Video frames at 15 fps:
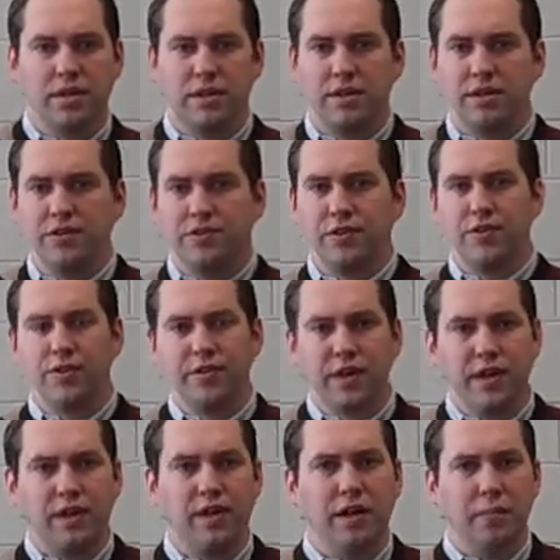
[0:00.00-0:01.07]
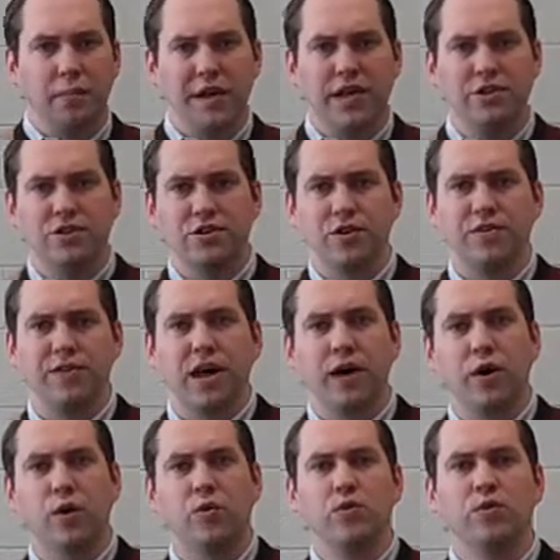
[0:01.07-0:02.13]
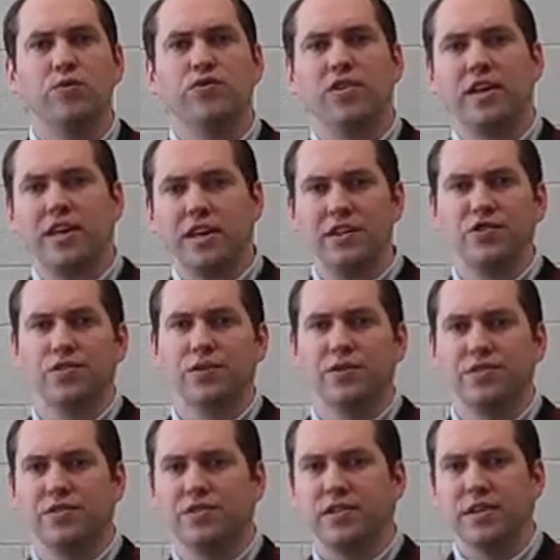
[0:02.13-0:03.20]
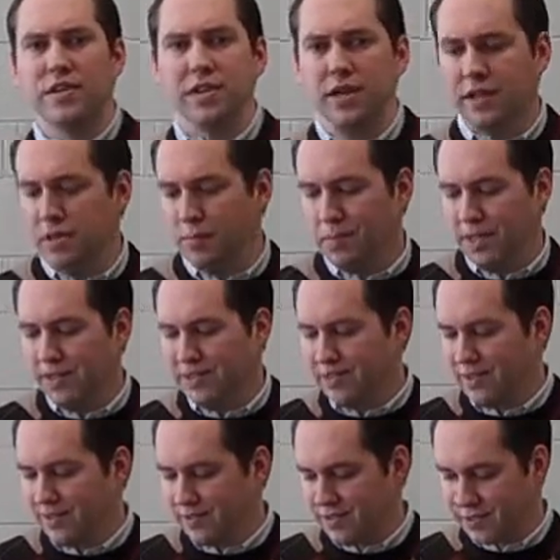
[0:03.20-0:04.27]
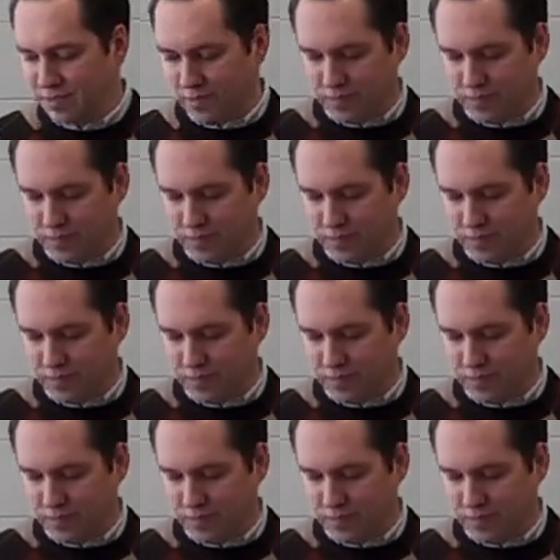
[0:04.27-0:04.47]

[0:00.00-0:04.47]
So they're a measure of the owner's interest in the business.